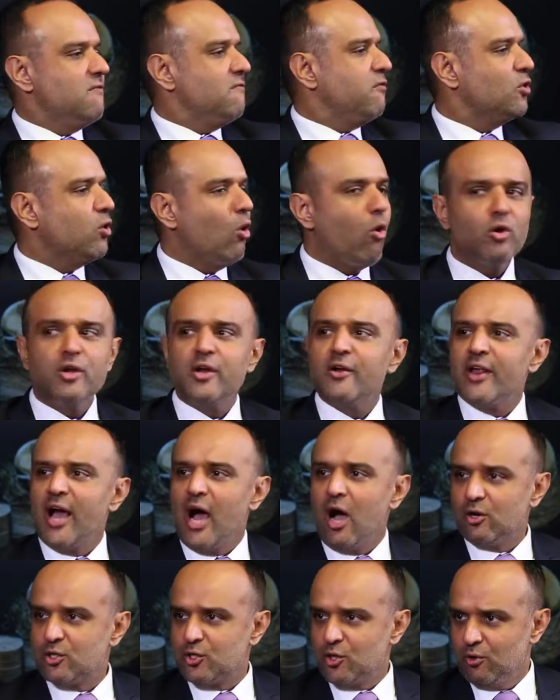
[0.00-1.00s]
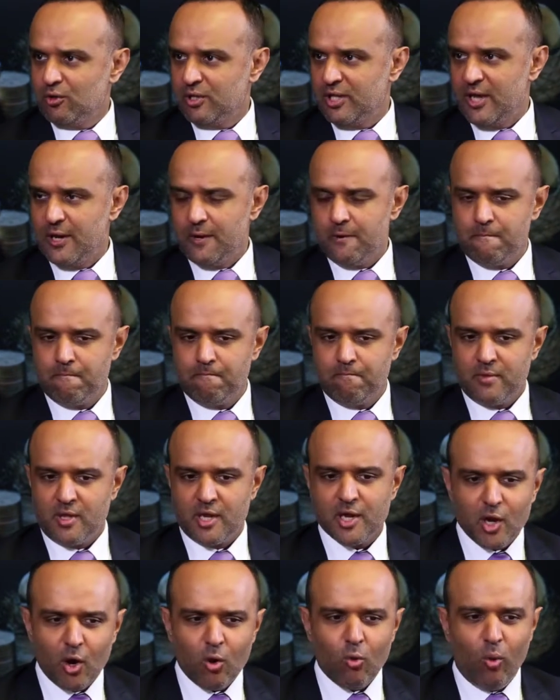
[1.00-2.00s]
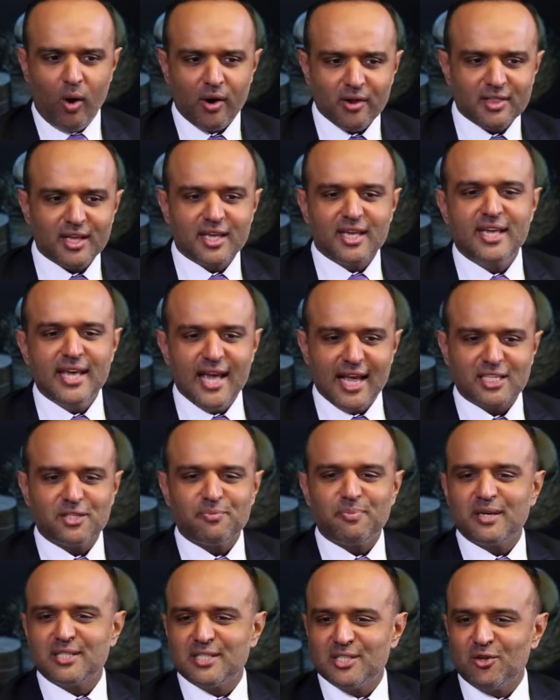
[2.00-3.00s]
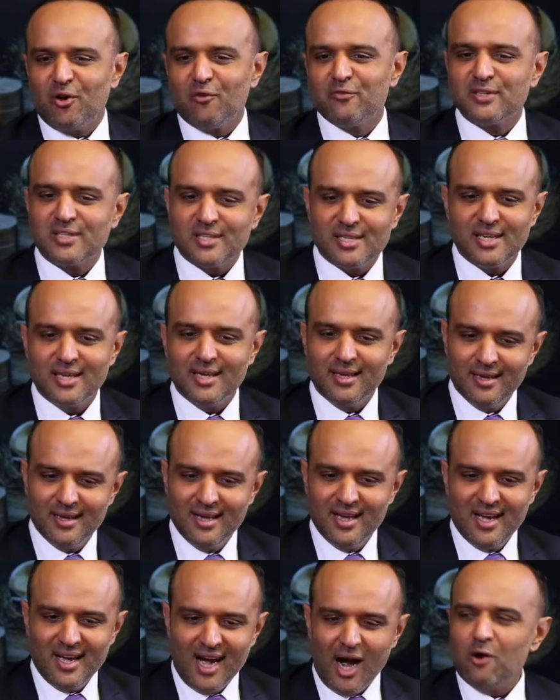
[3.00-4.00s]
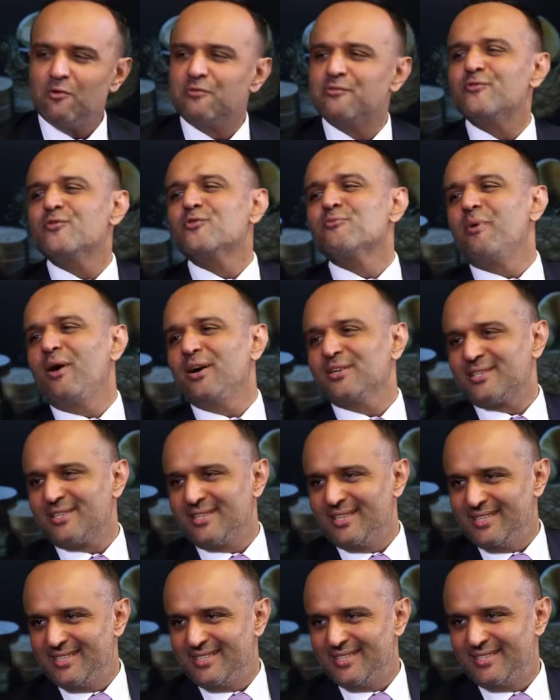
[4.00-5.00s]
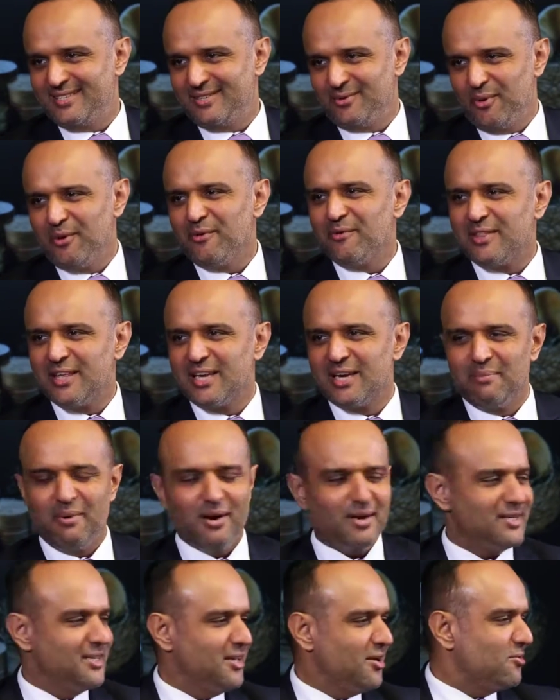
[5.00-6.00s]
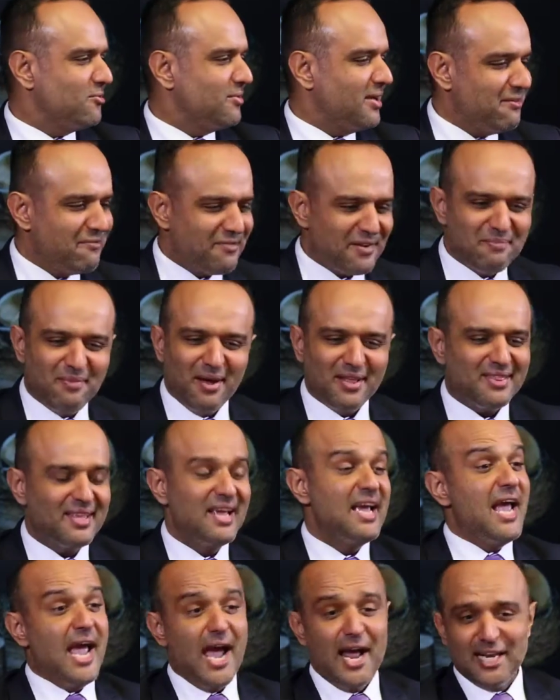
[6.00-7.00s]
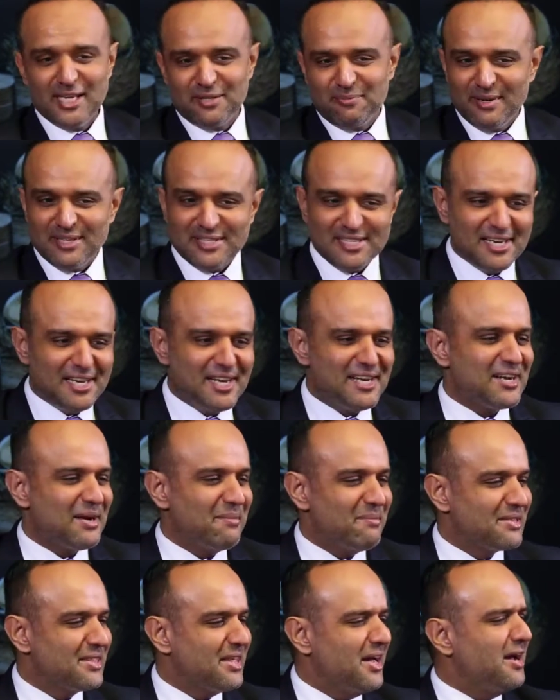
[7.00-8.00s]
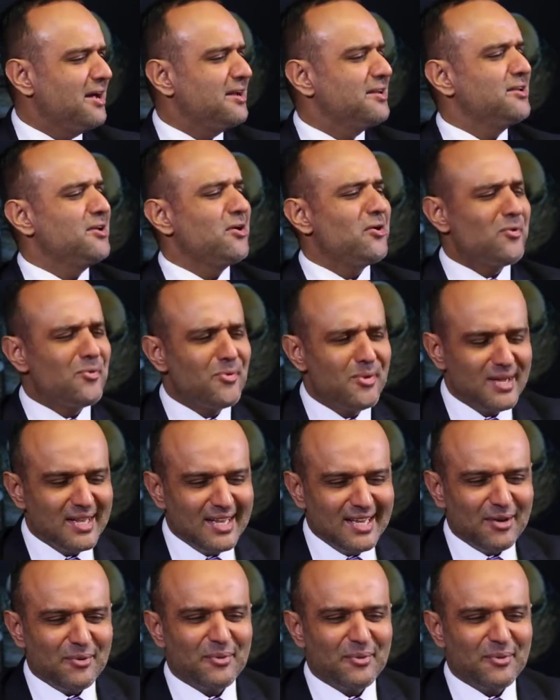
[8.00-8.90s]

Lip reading: for the ordinary household there, you know, one of the key aspects is obviously our food basket. When we think about it, you know, every month, and especially in Ramadan, you know,